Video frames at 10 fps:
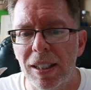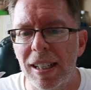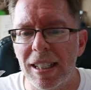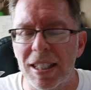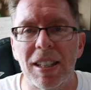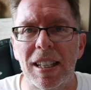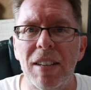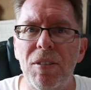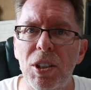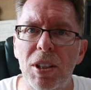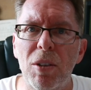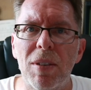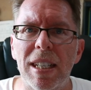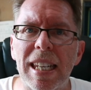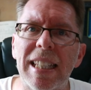it's like if you don't
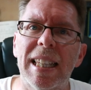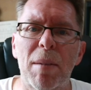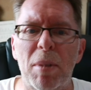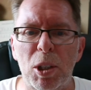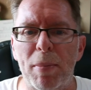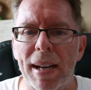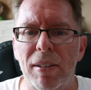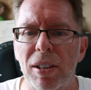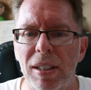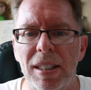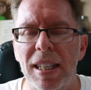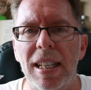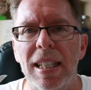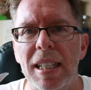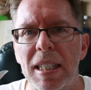need that much power,
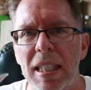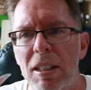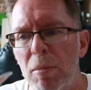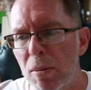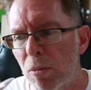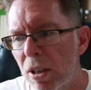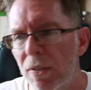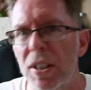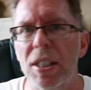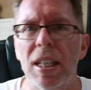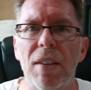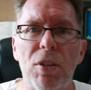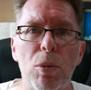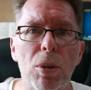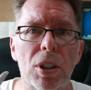then it's a little bit worthless. If
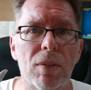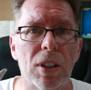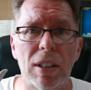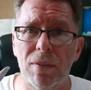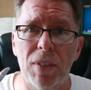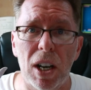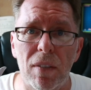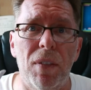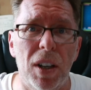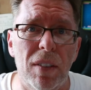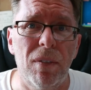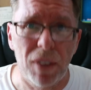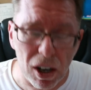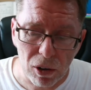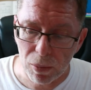you want to fly far, far,
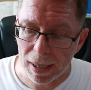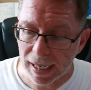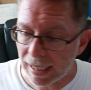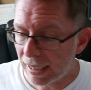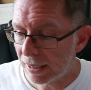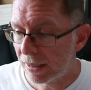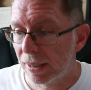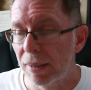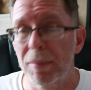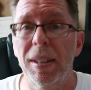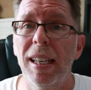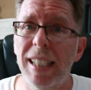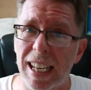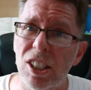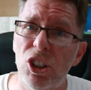far away,
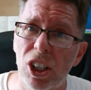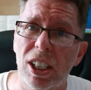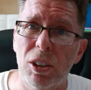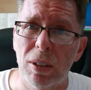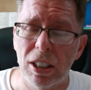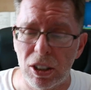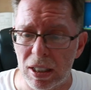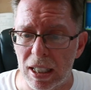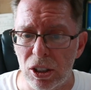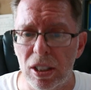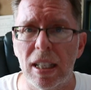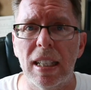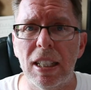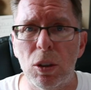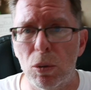again, check your legislation and
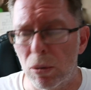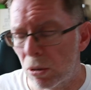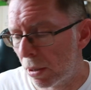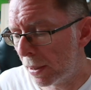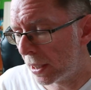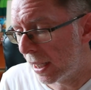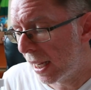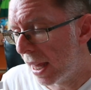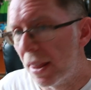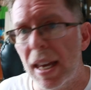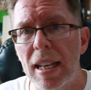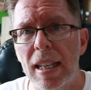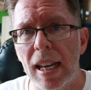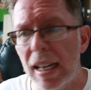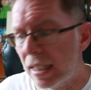legal requirements, then
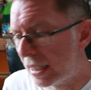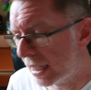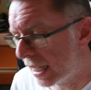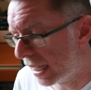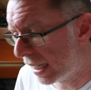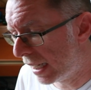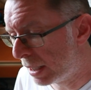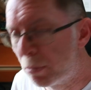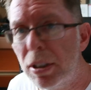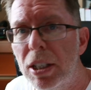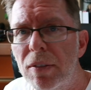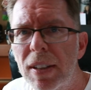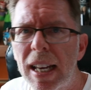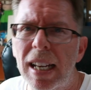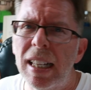it's, uh, it's pretty good for
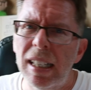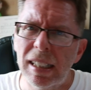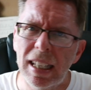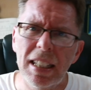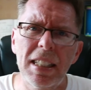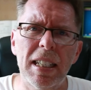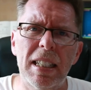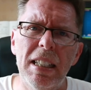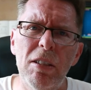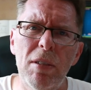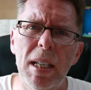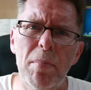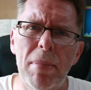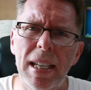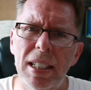that. That said, little
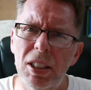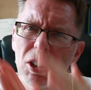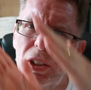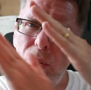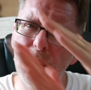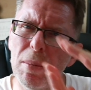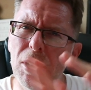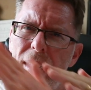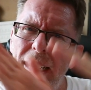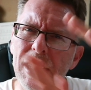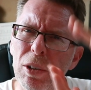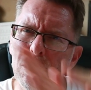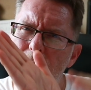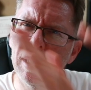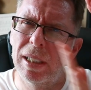nitpicks, just saw some
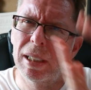diagonal